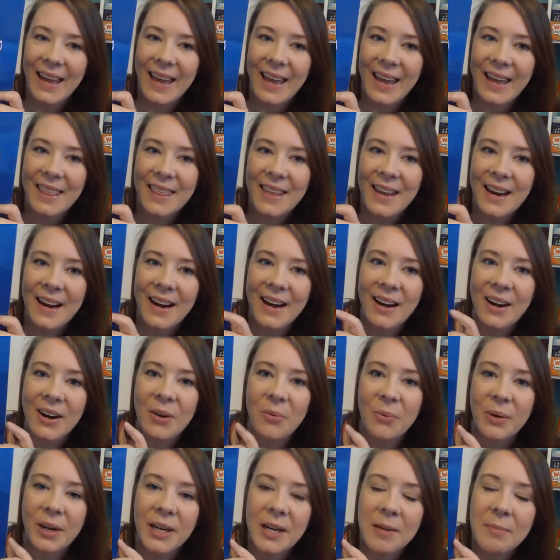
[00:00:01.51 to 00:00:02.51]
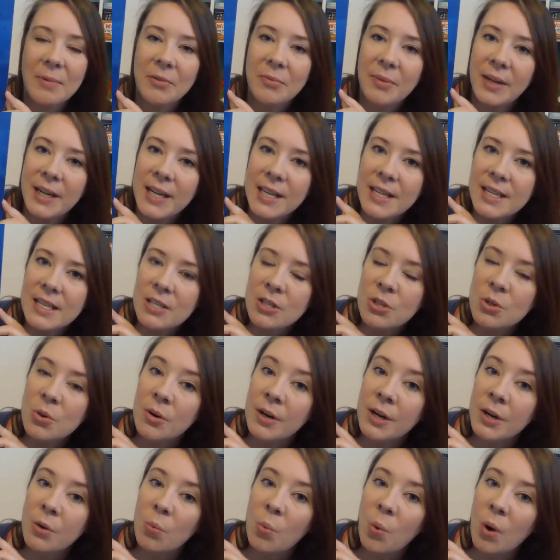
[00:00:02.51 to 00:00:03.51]
Hey there, we're going to be reading the
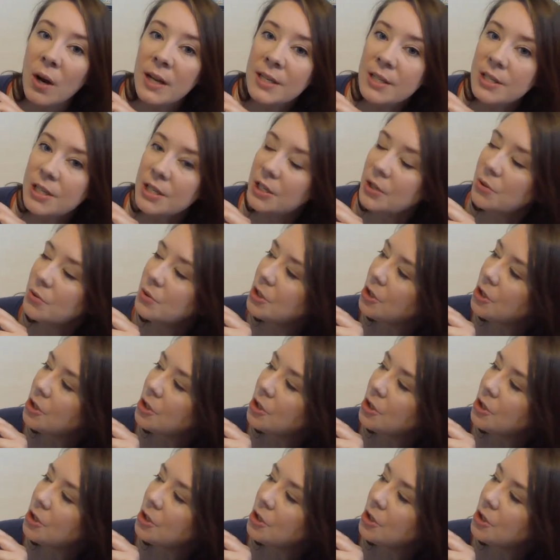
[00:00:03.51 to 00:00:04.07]
story, What Do You